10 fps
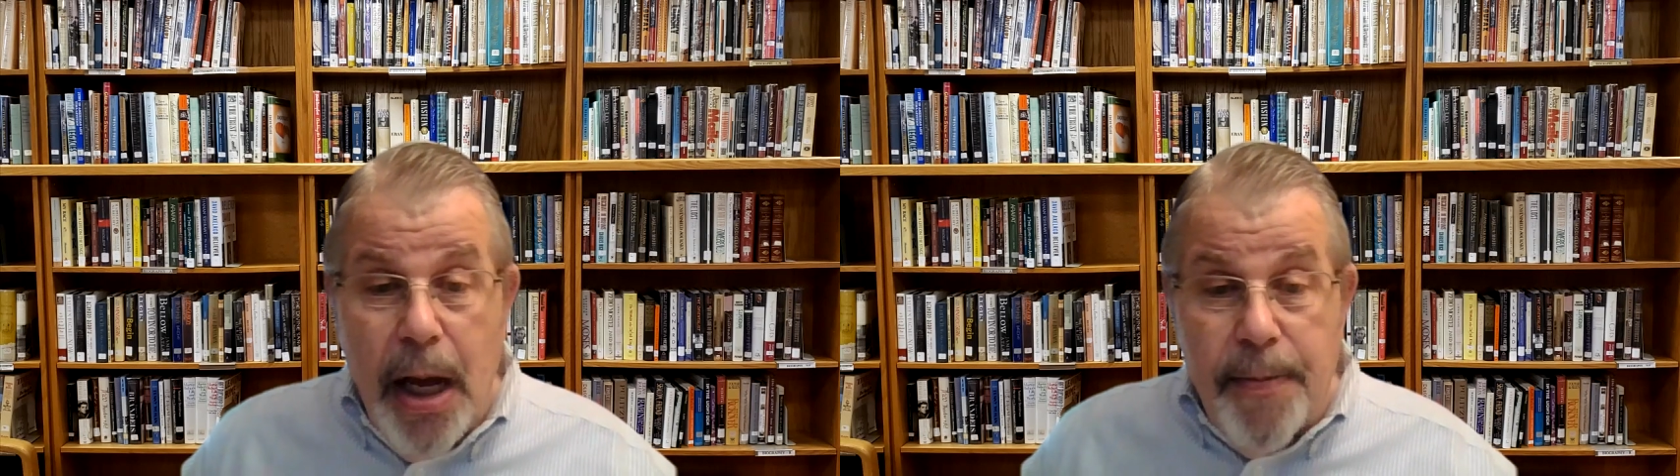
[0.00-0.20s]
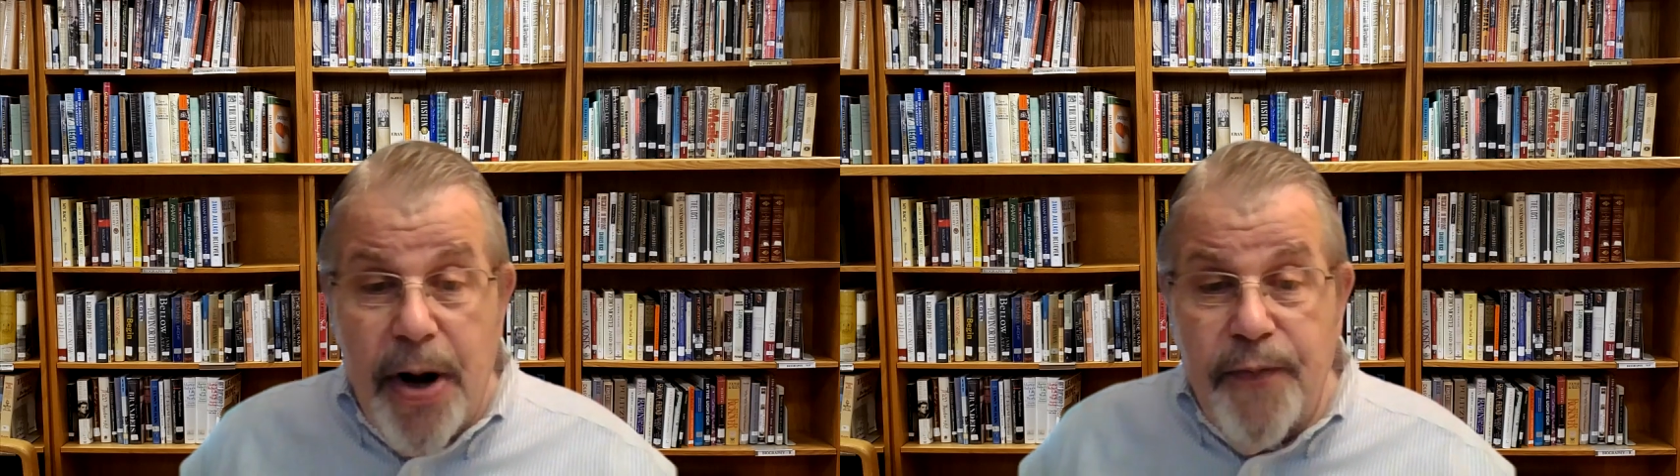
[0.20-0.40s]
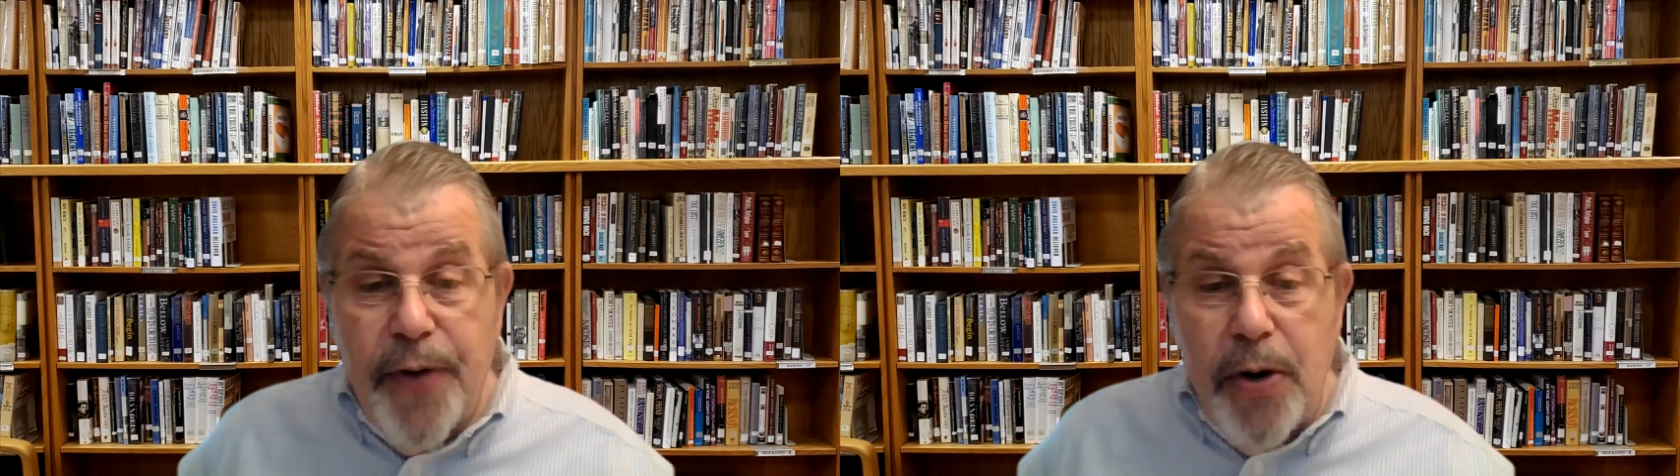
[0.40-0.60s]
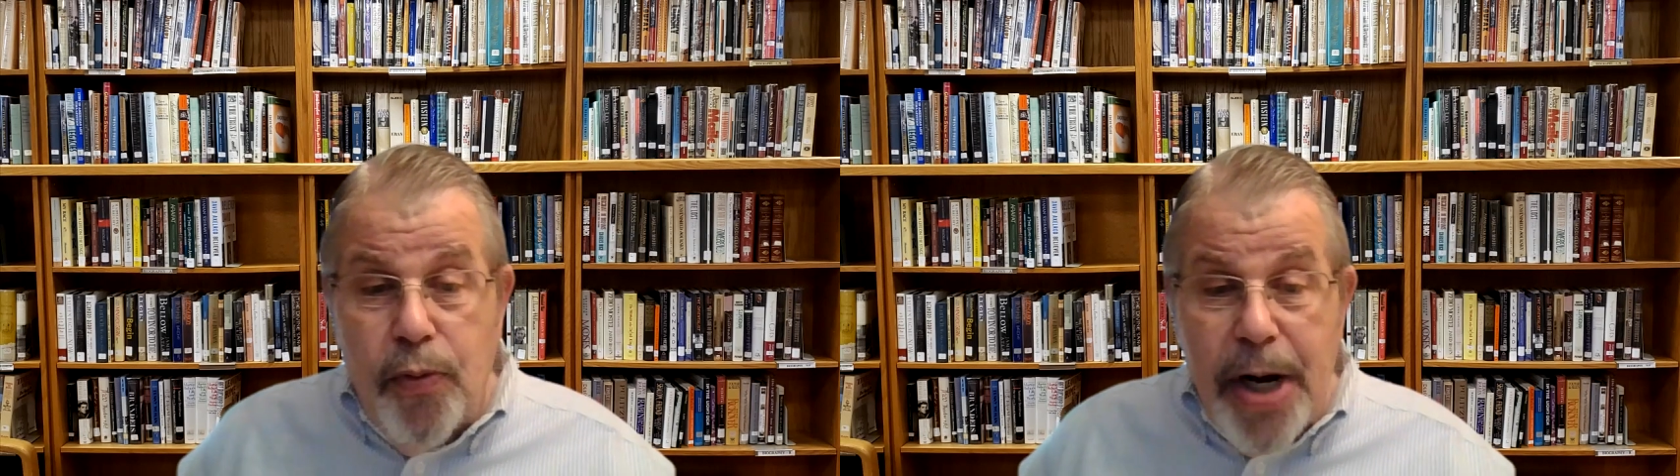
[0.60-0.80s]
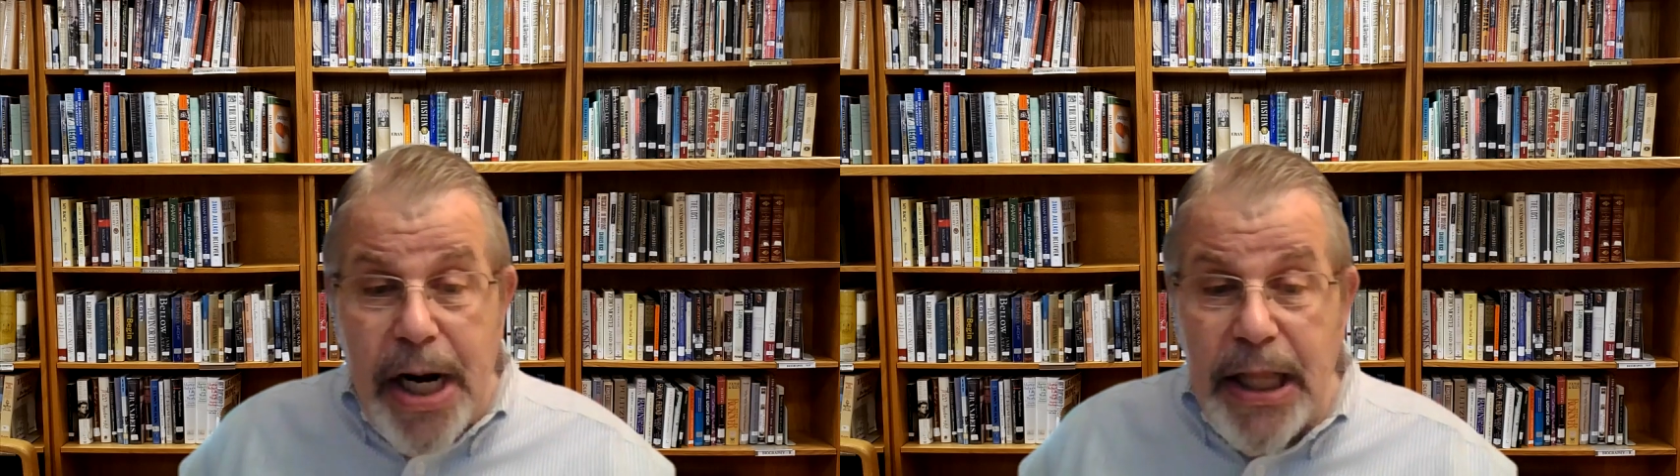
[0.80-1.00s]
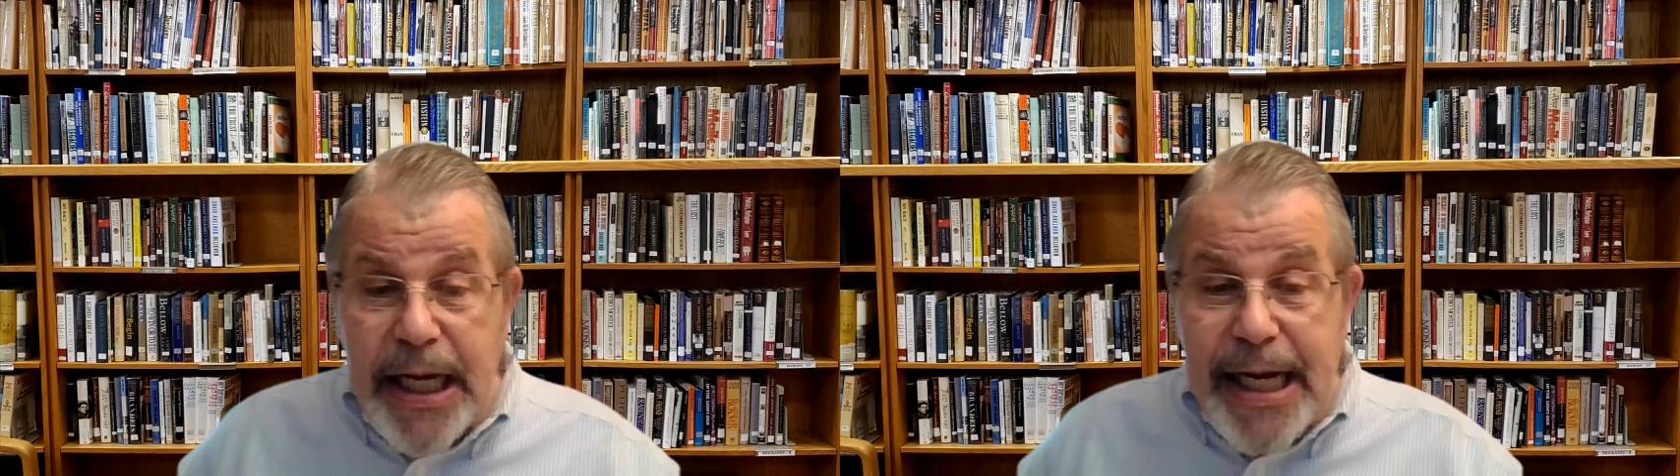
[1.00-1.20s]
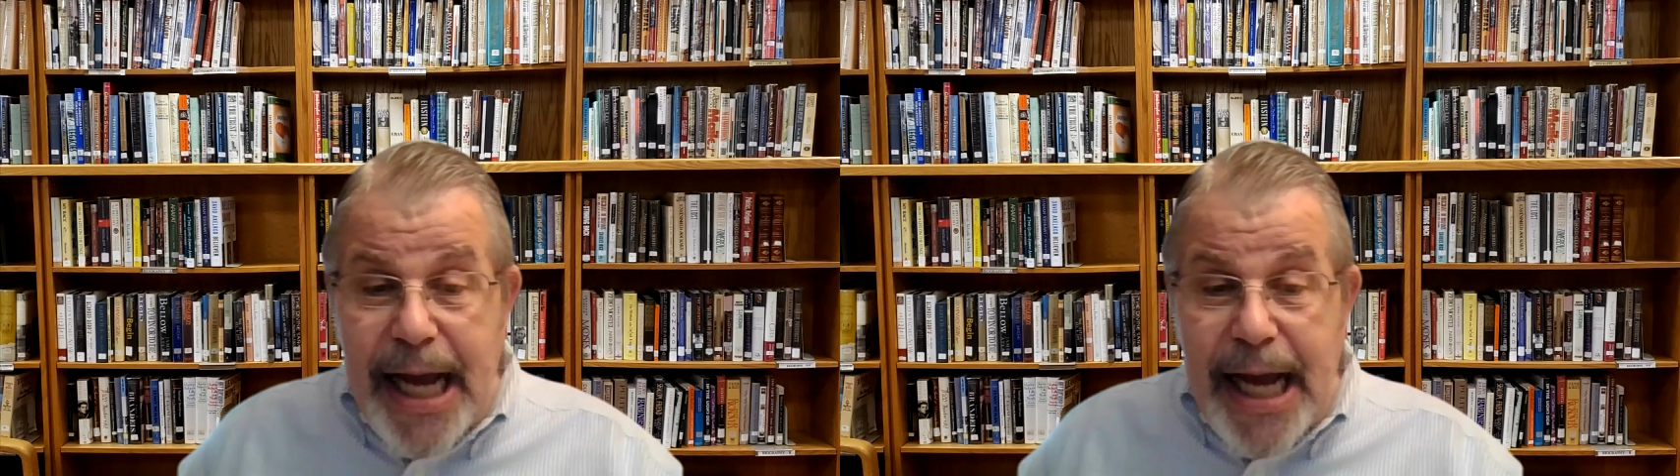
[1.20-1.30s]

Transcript: But if we really